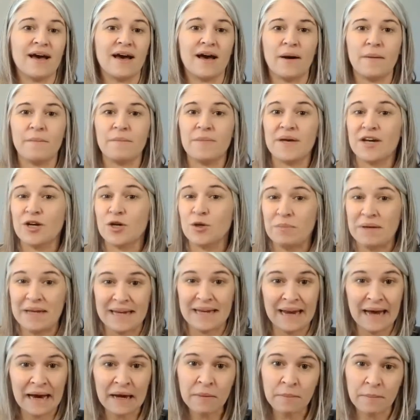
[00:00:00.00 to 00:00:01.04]
Um, it could be
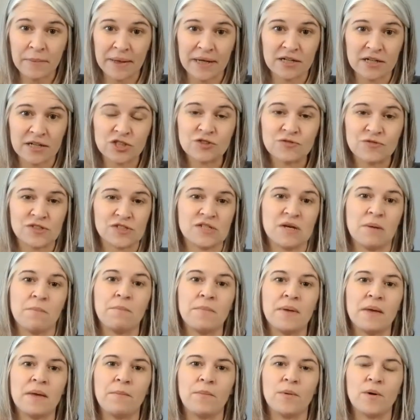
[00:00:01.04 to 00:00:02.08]
nightmares for some
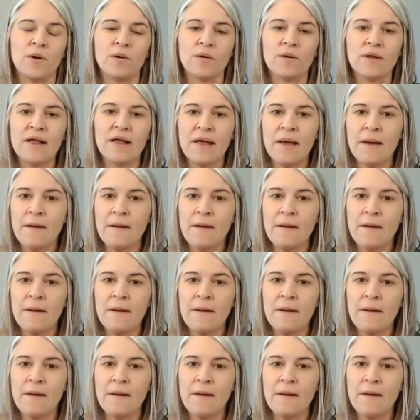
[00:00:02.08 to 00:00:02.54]
people,